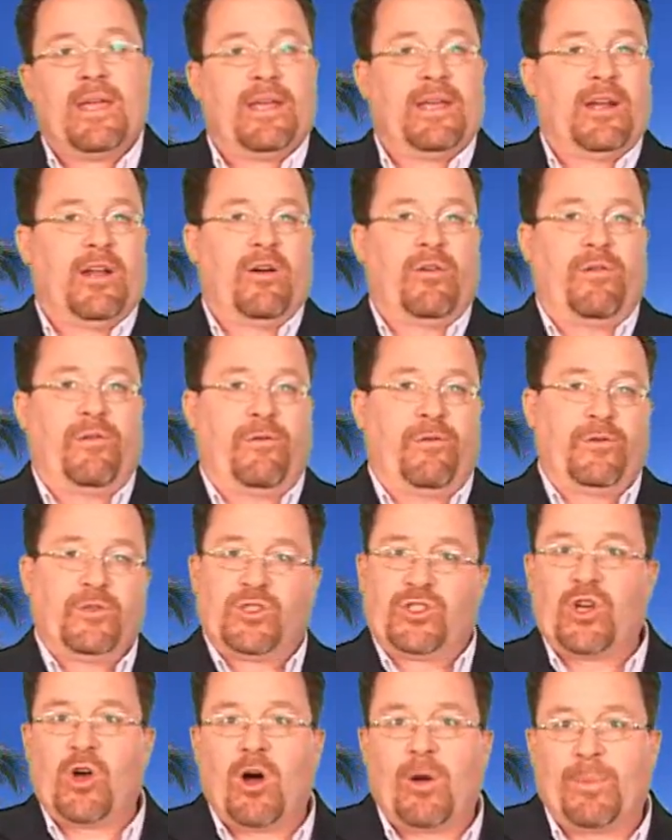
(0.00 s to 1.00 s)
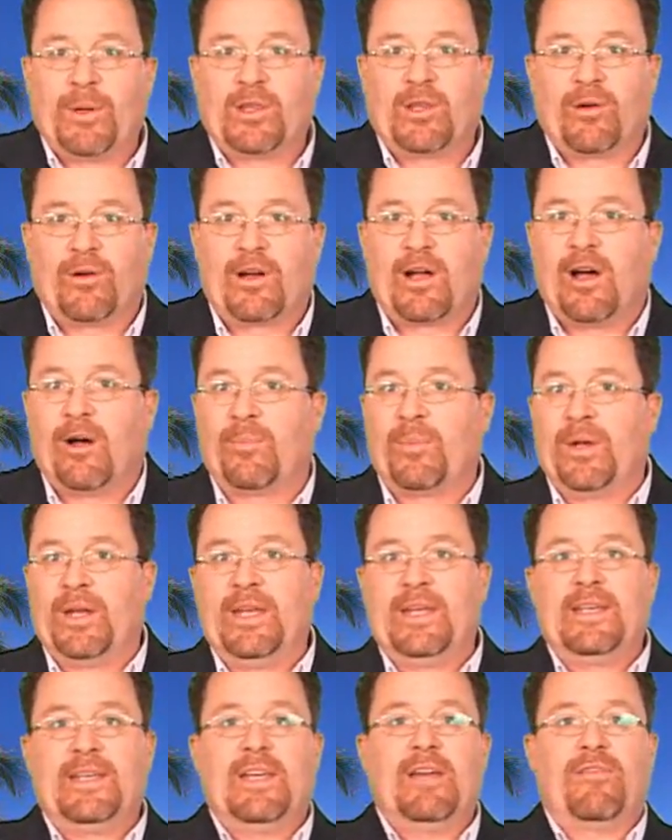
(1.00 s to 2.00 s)
You know, show up at their
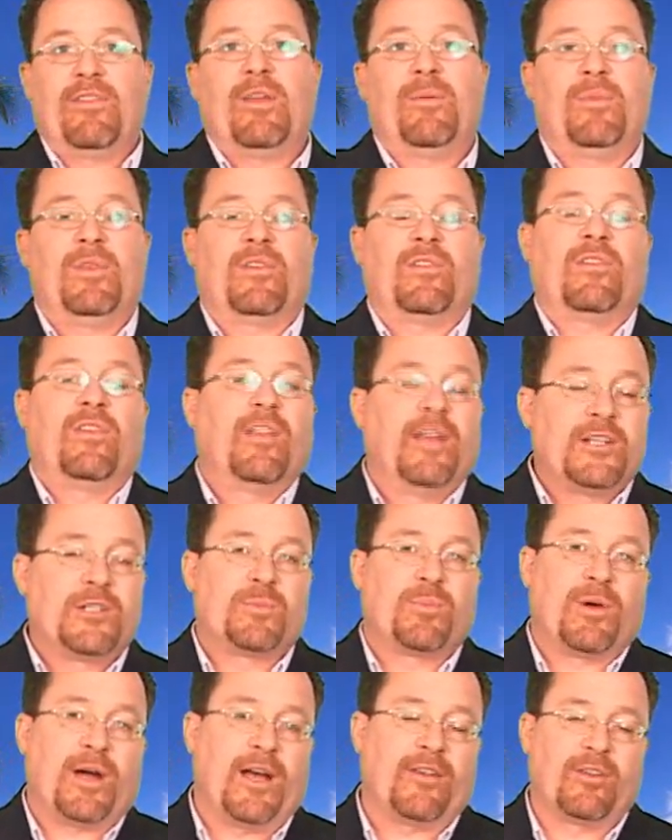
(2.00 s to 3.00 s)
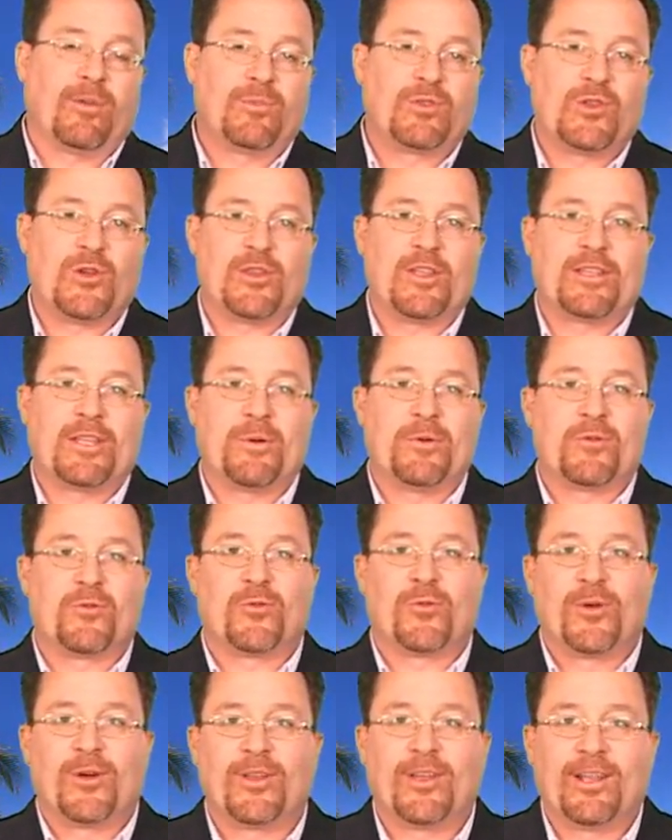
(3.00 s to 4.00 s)
company, give them this nice prize. I'm sure that they would
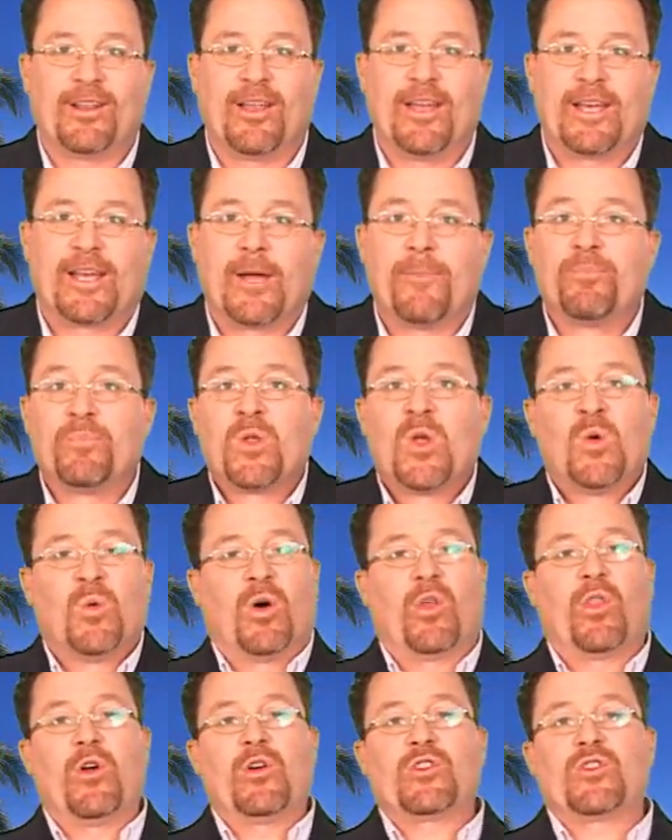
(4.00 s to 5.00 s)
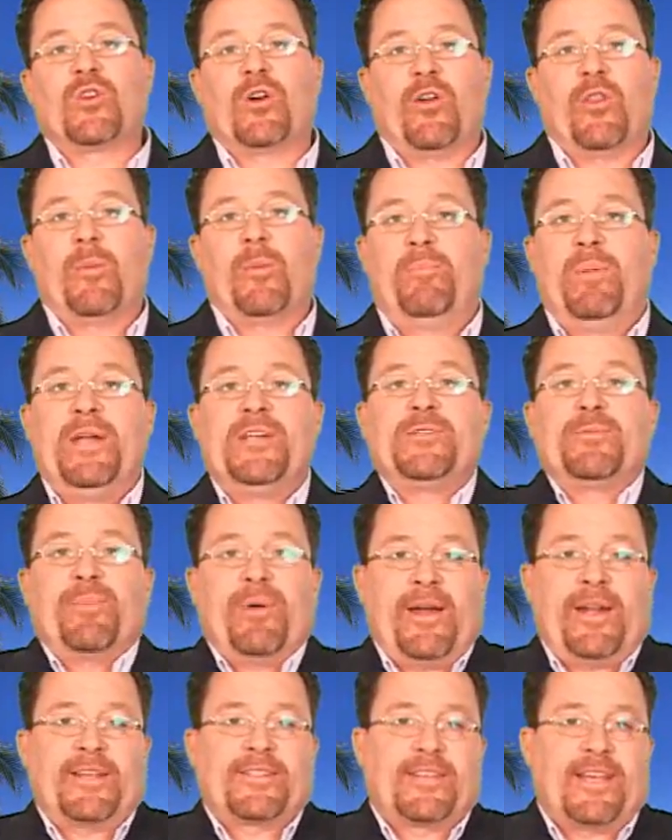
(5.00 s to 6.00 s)
really like it. Well, those are beach
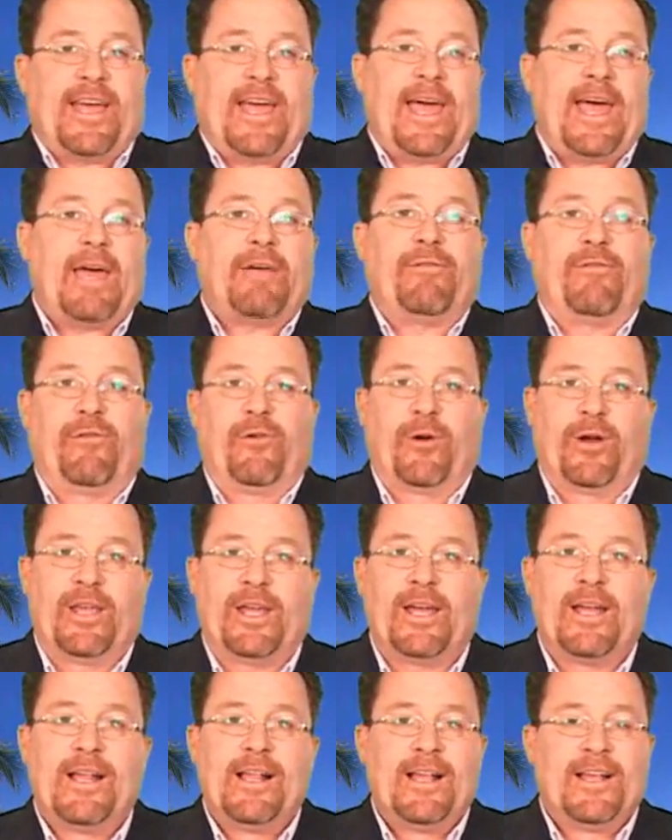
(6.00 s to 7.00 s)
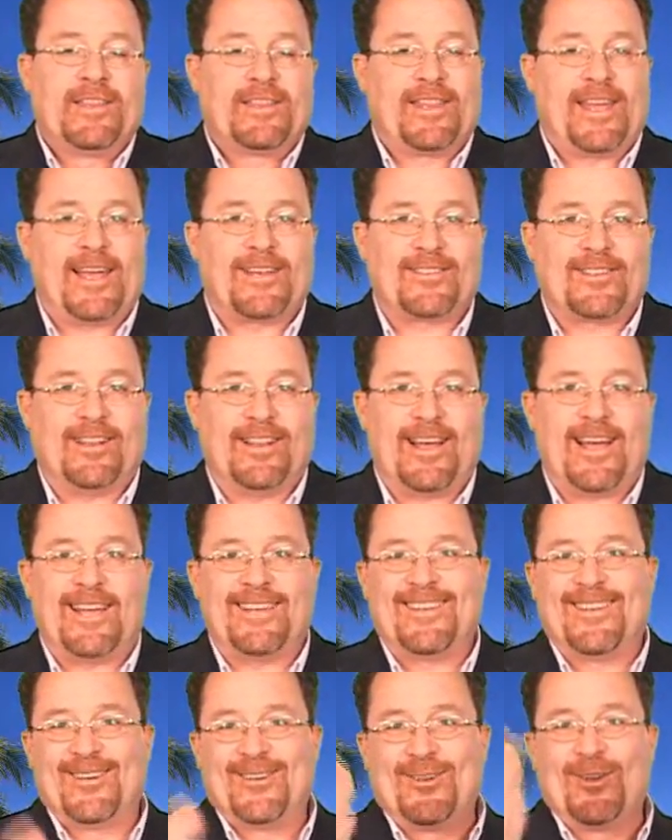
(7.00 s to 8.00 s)
products I have for you. Thanks a
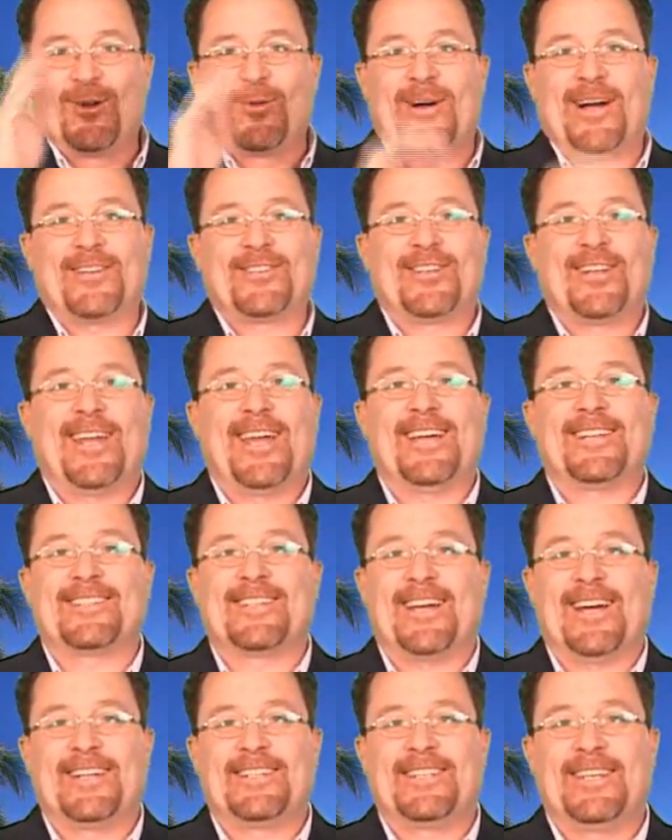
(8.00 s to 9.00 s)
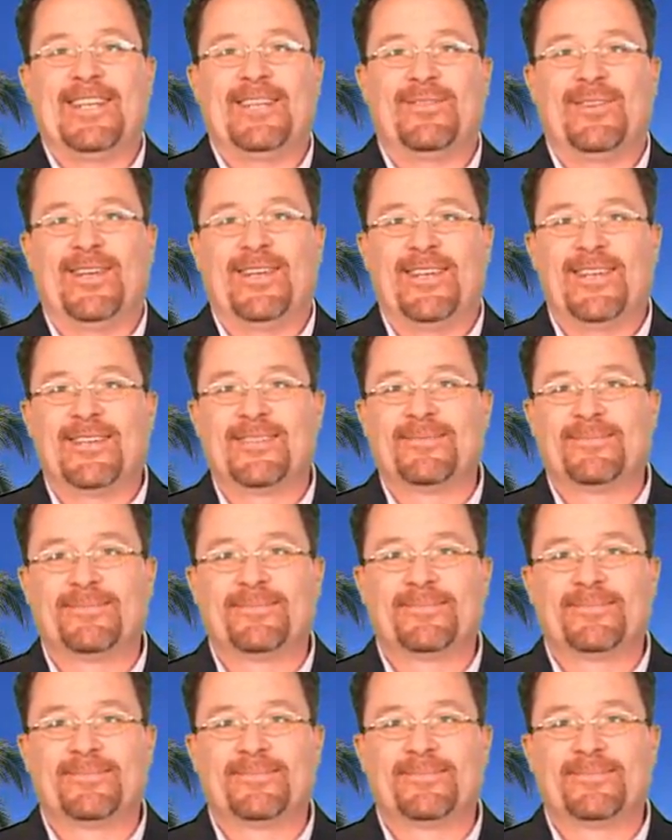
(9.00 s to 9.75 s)
lot. You're watching ASI TV.